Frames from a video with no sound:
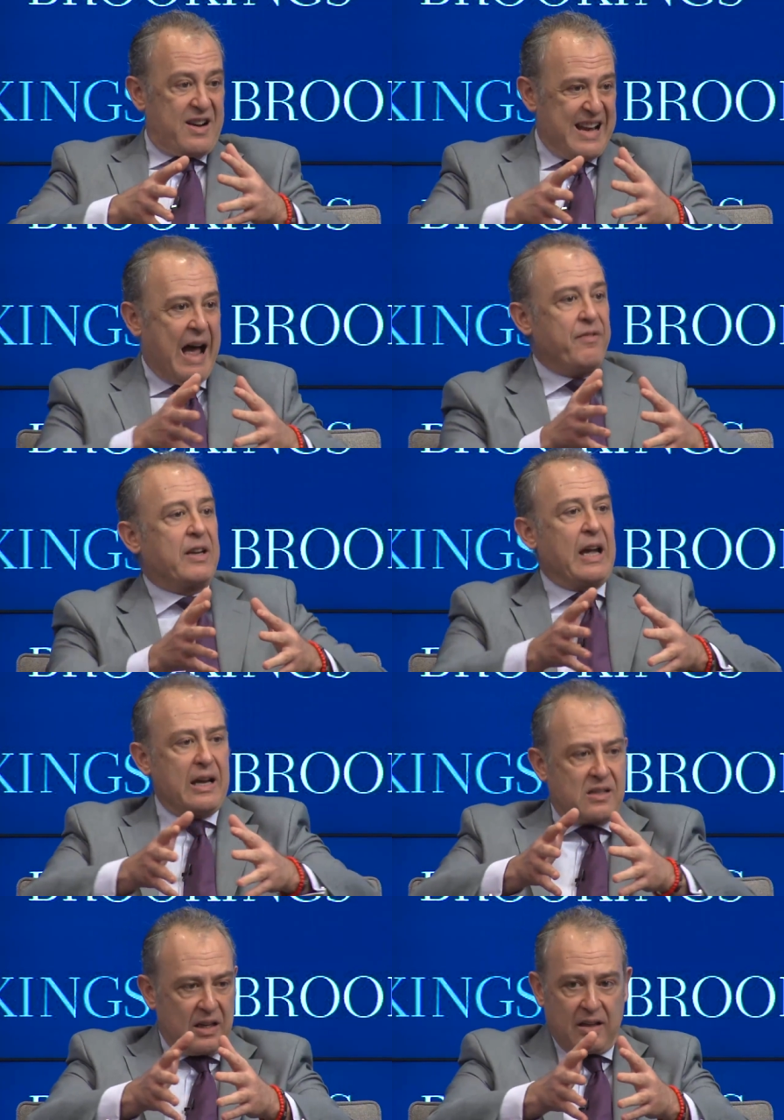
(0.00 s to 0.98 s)

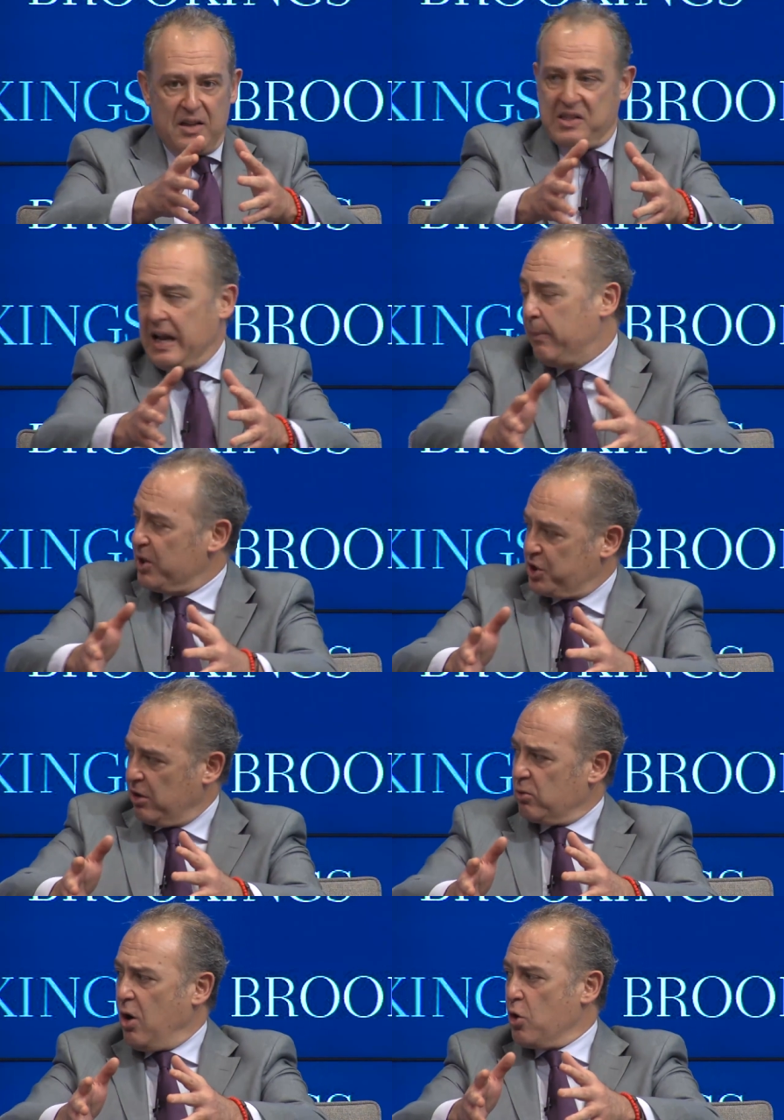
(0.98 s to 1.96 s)
navigating and establishing a
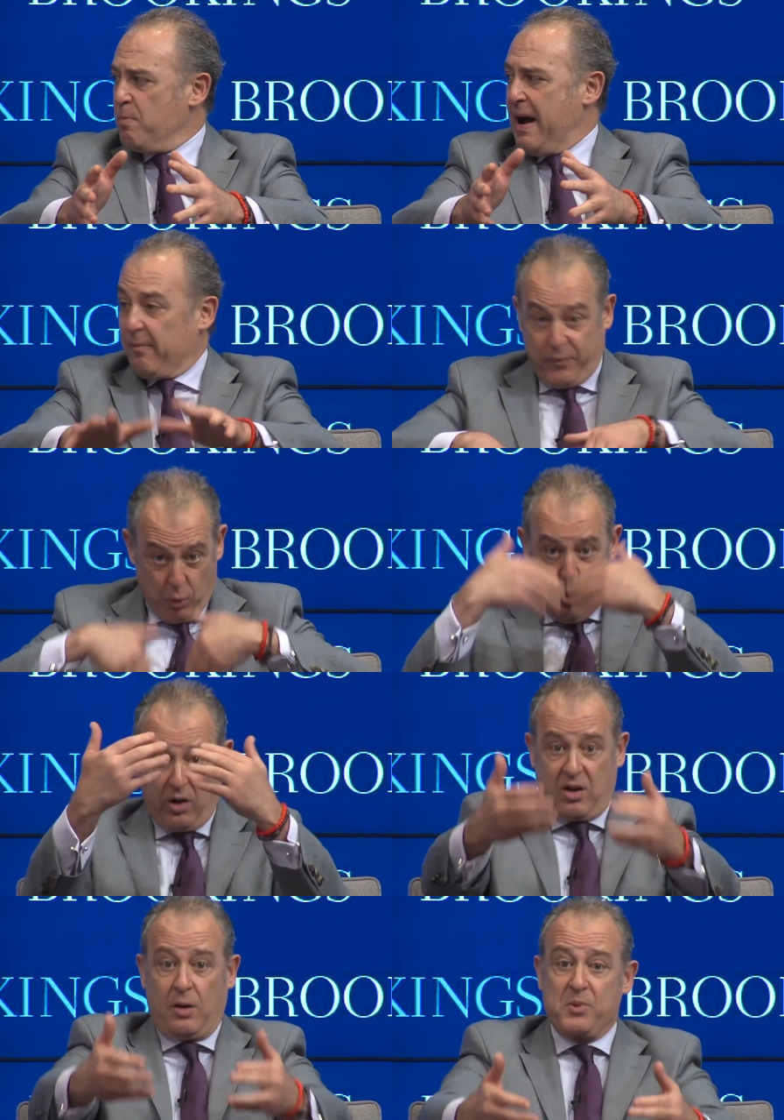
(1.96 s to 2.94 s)
roadmap for
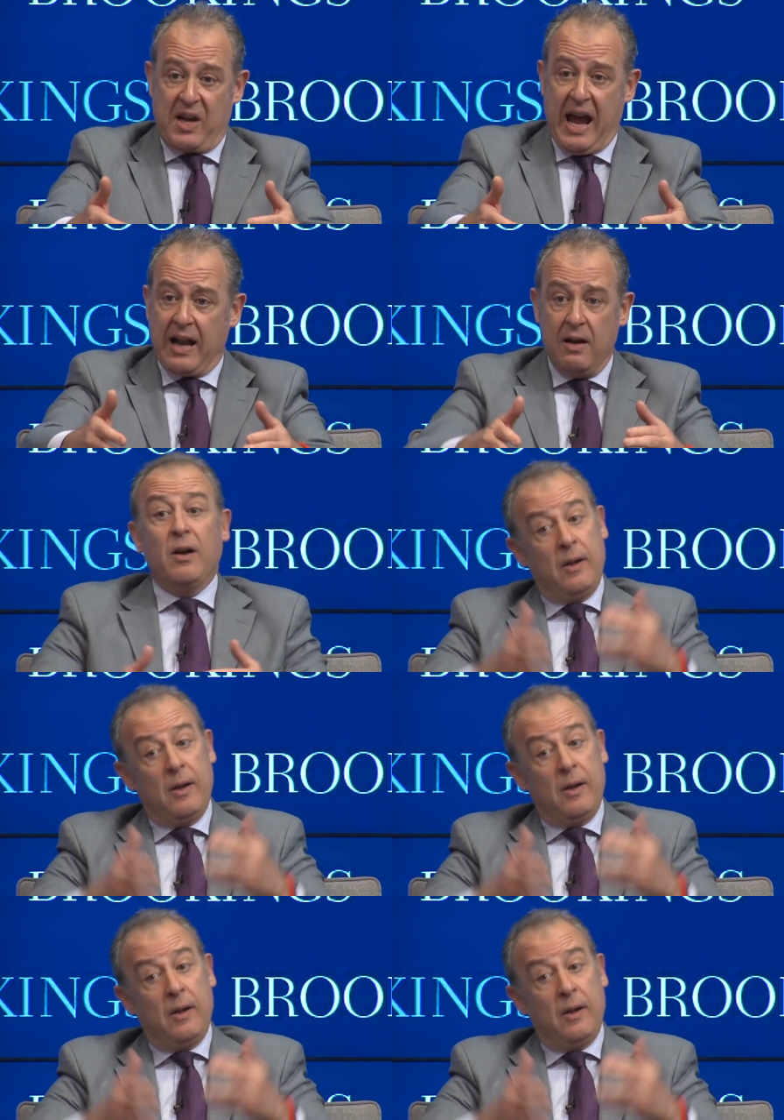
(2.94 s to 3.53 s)
what comes ahead.